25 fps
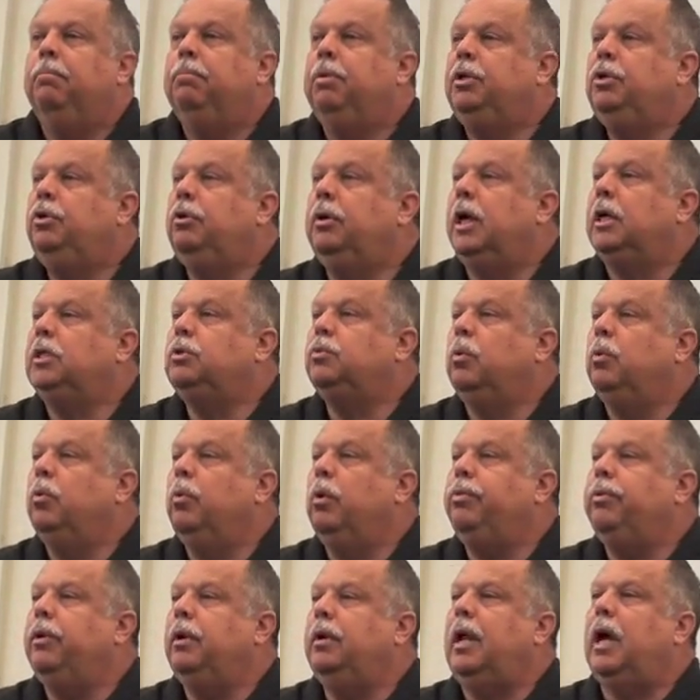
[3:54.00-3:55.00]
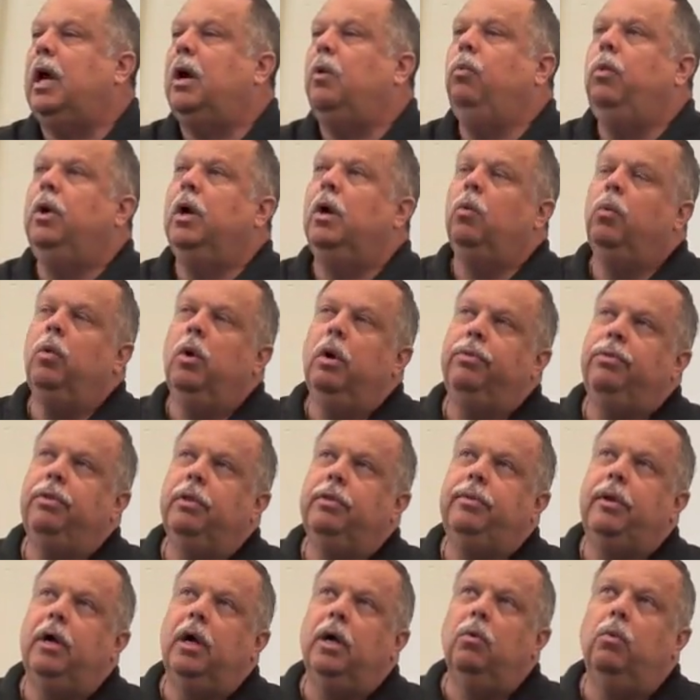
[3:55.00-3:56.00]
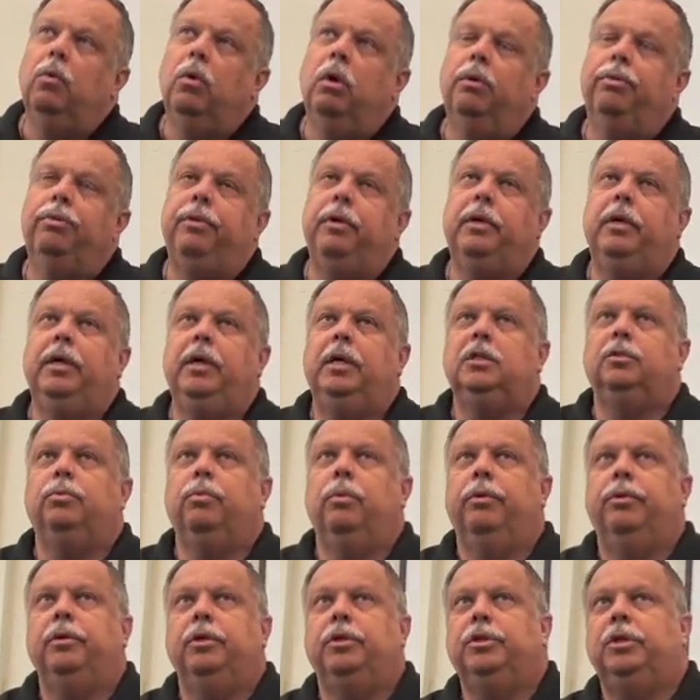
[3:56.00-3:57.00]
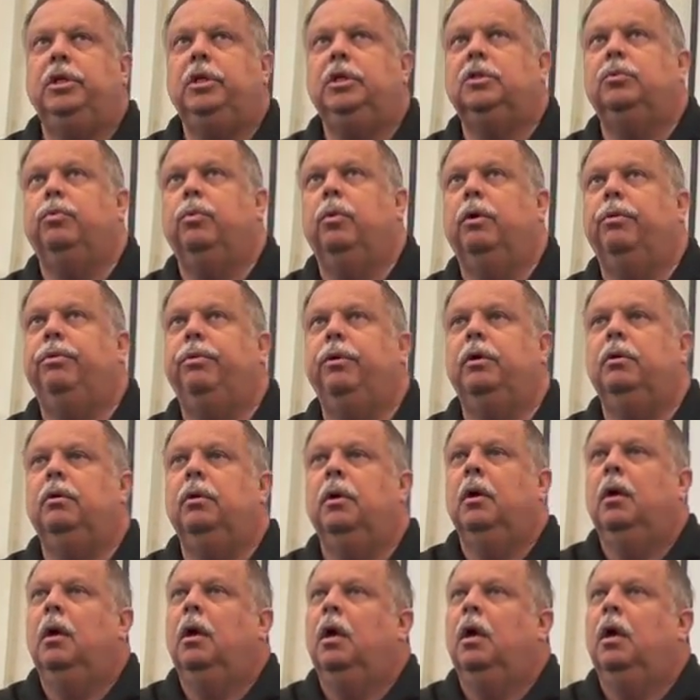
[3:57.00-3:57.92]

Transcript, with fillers: But you guys were worth it. Now we're worth it, they're worth it, he's worth it, she's worth it.